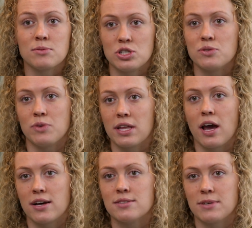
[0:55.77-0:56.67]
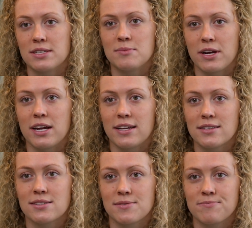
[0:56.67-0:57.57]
which is really awesome experience.